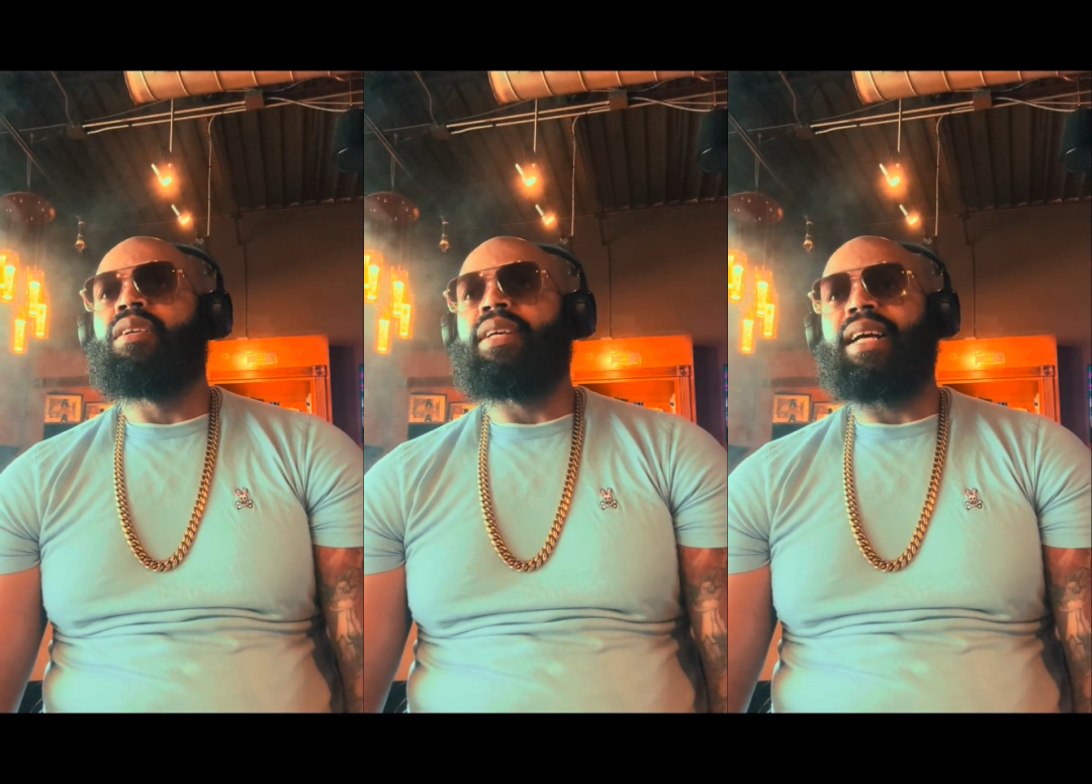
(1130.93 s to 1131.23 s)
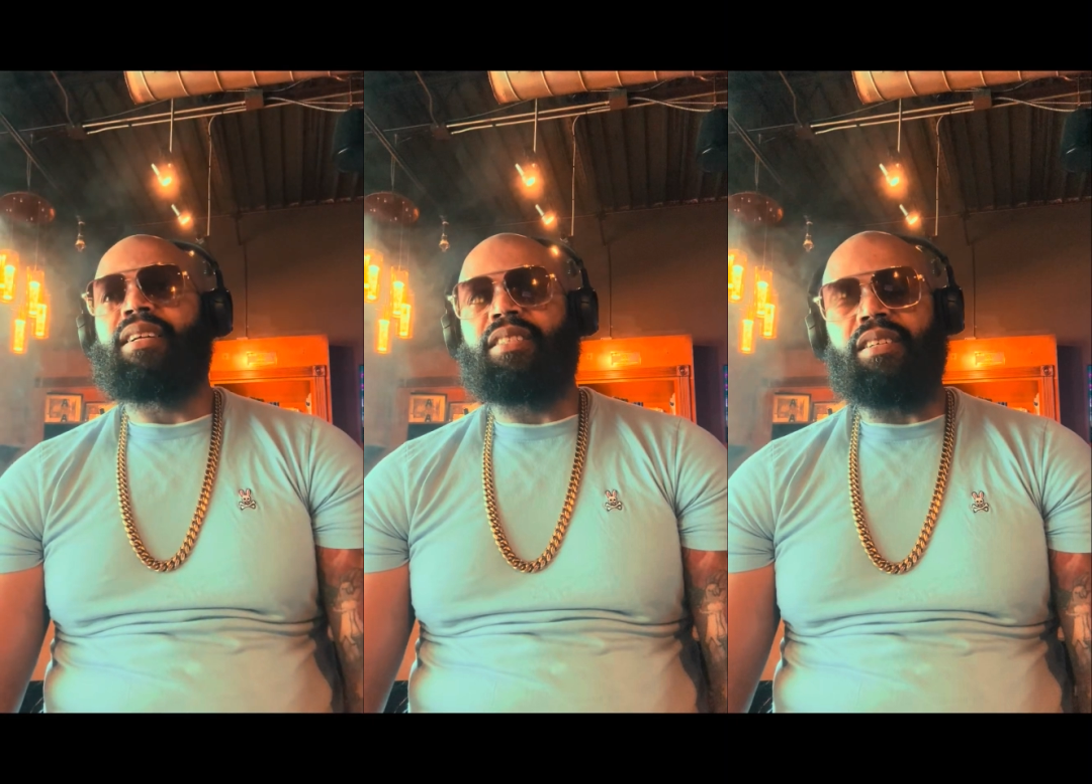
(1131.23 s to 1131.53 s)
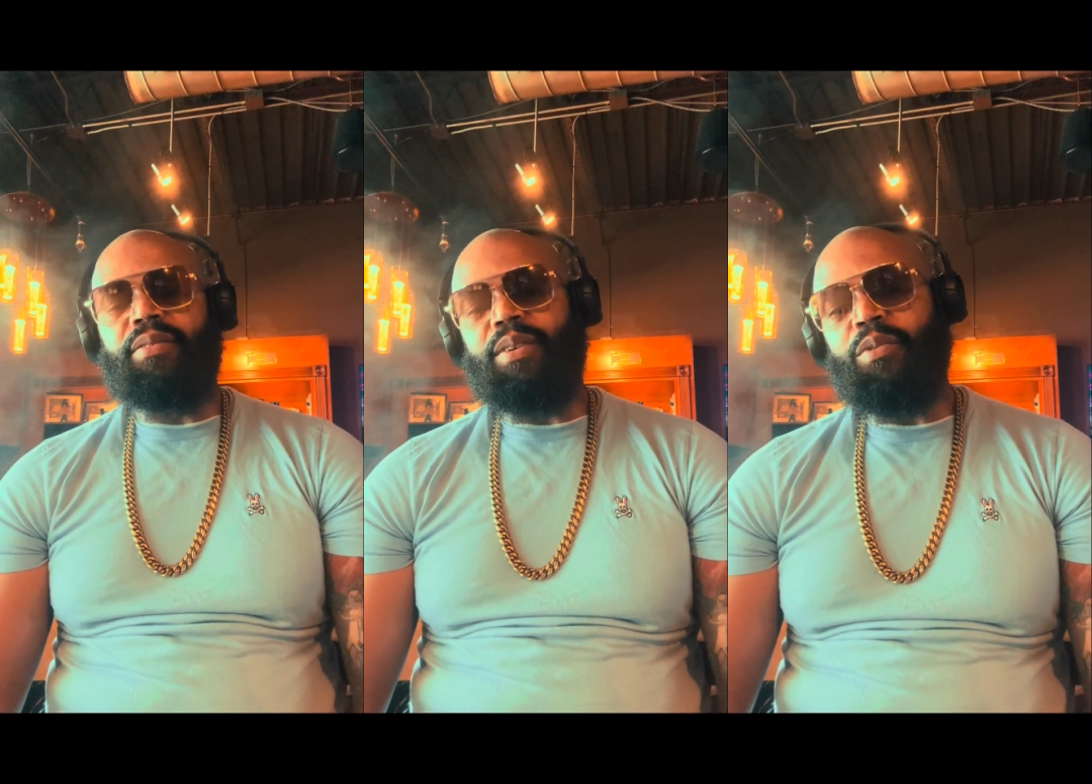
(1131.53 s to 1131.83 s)
You gotta
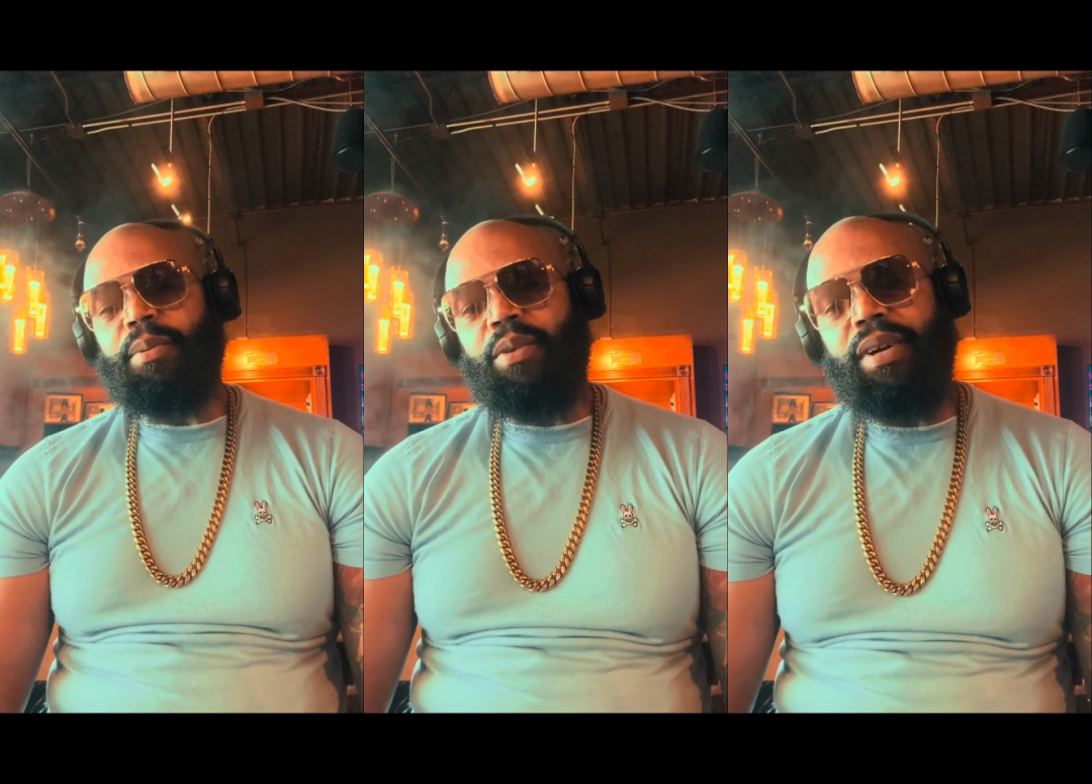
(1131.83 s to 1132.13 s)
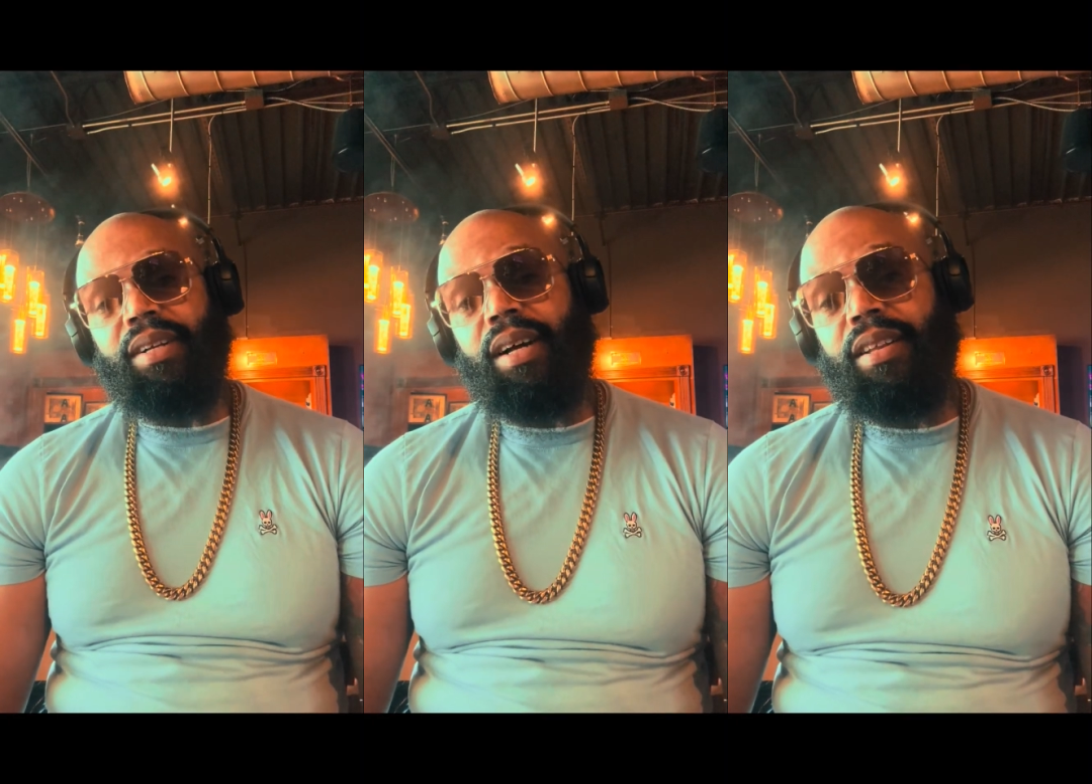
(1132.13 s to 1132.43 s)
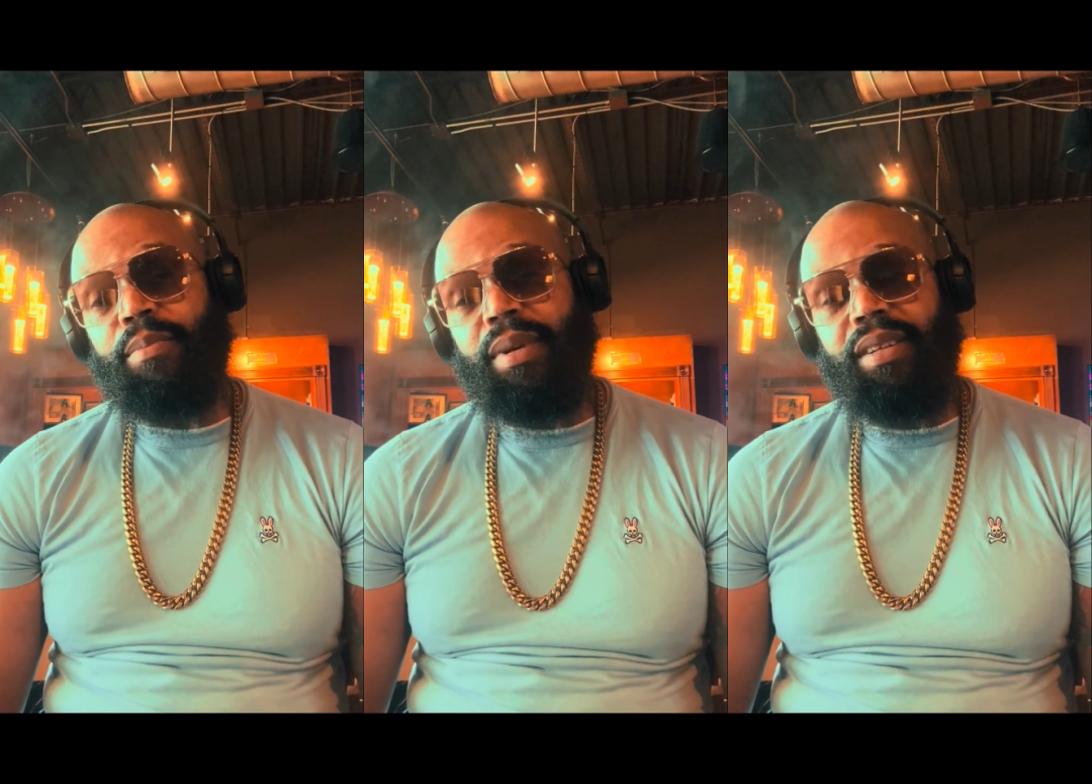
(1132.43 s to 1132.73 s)
observe your woman around
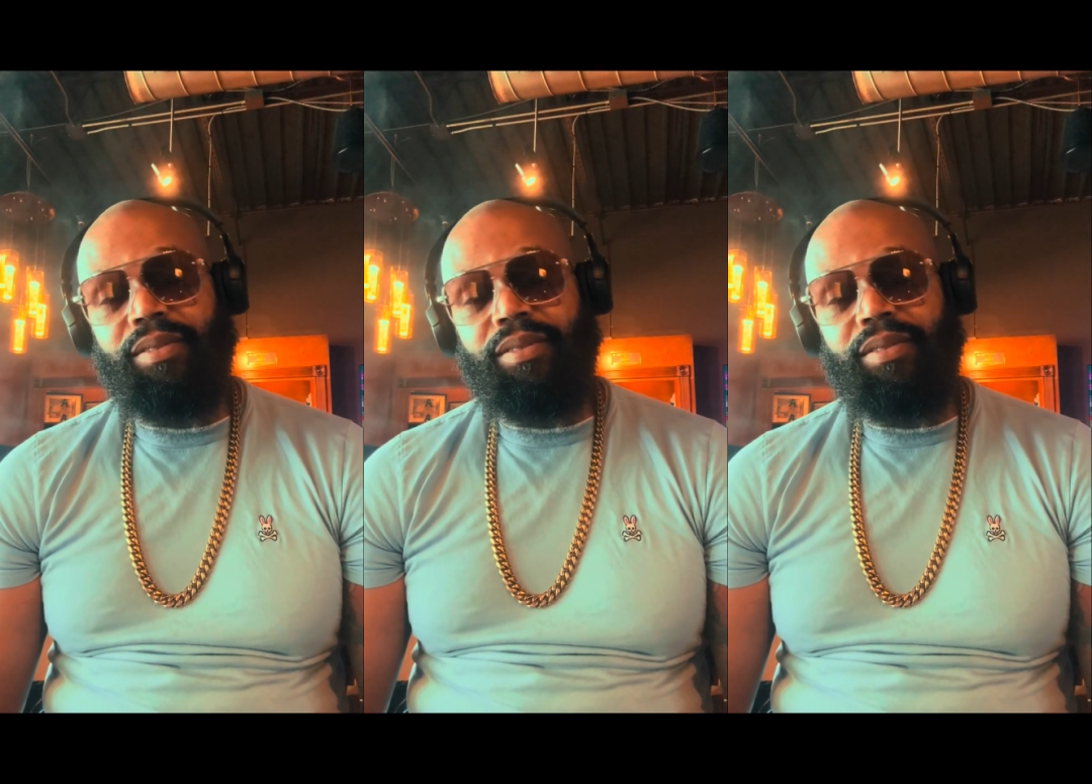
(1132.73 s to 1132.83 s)
other men.